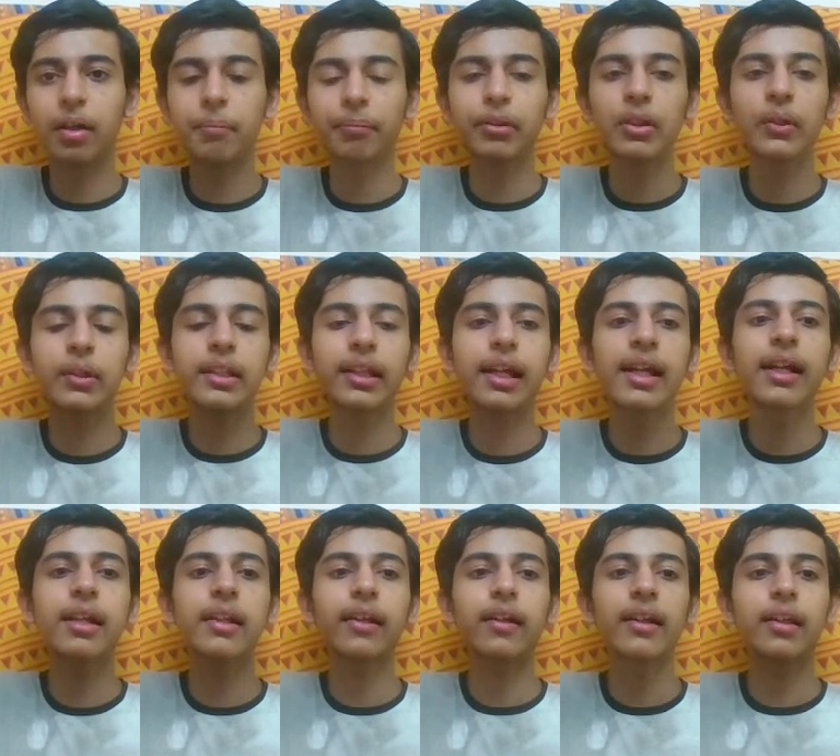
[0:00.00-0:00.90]
you will
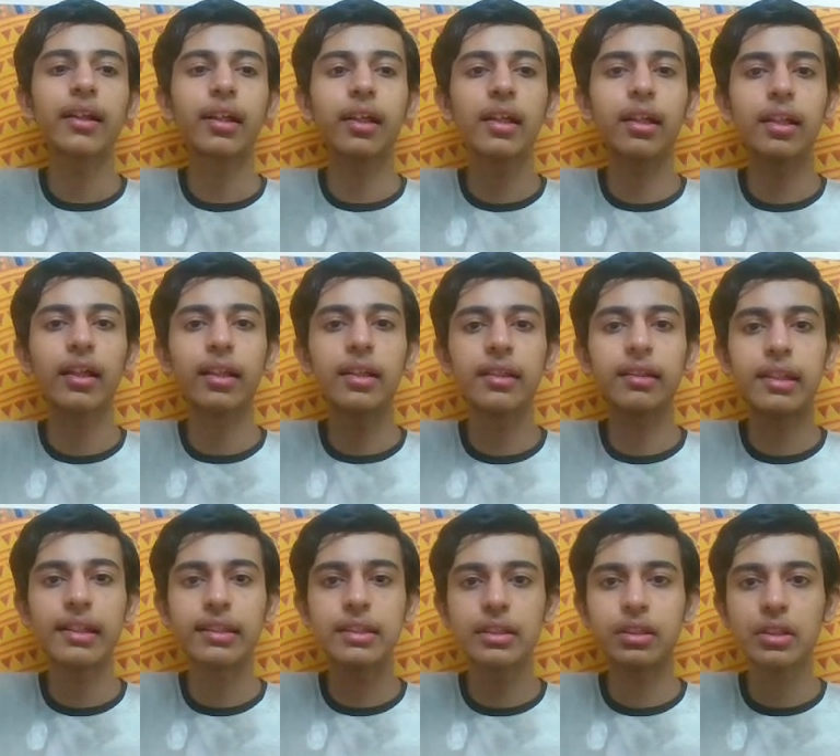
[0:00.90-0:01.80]
get
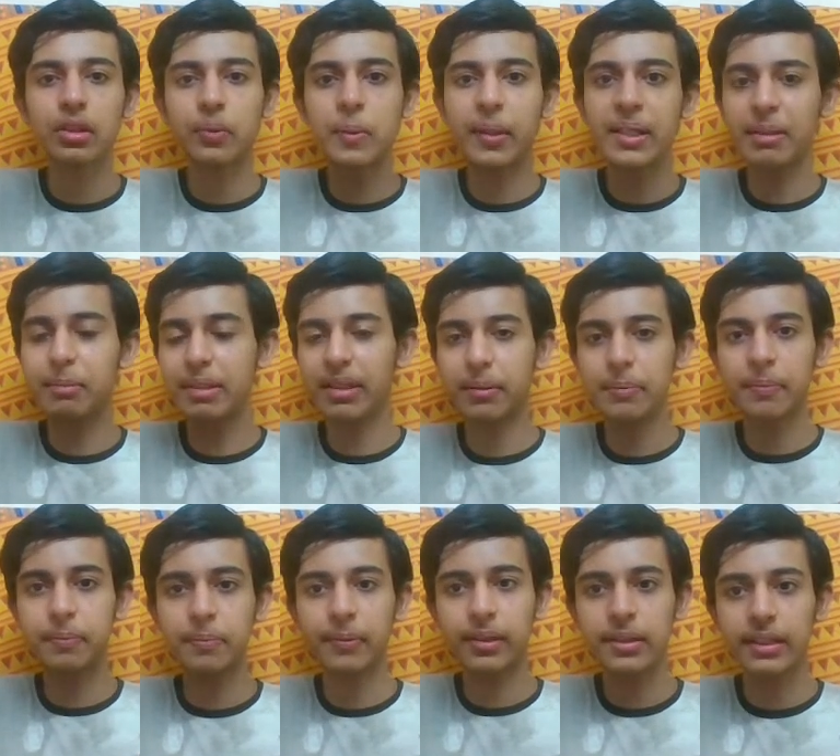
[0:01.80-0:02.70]
this 20 meters
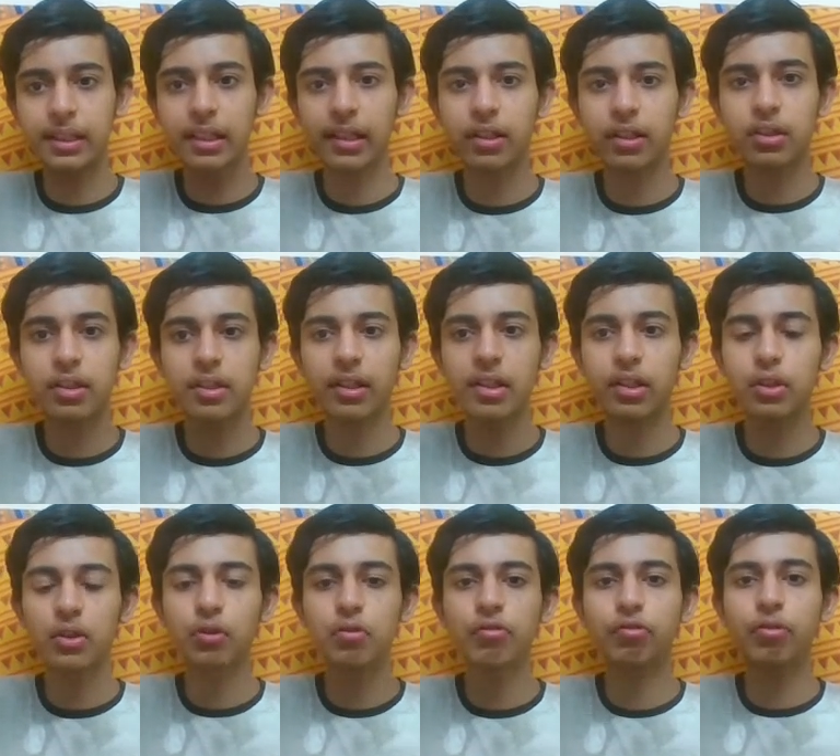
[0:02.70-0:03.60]
per second
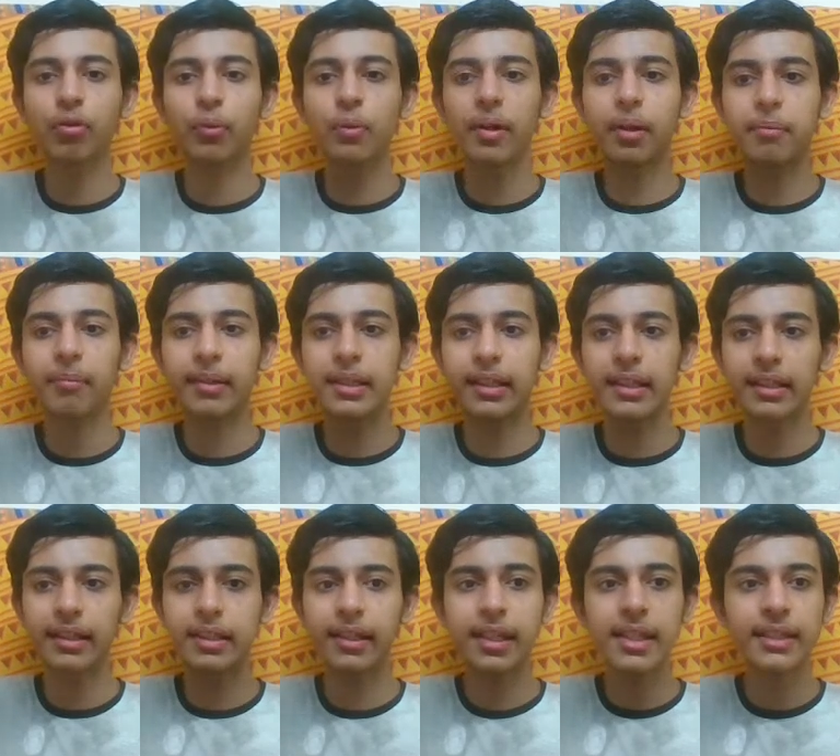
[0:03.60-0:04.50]
into 4. I mean,
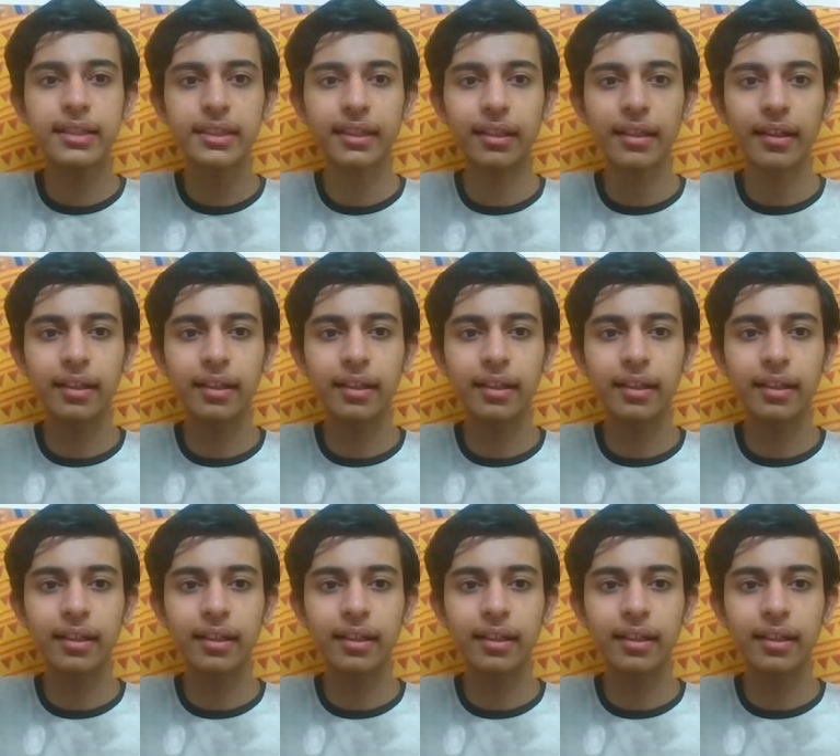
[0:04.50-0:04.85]
yes,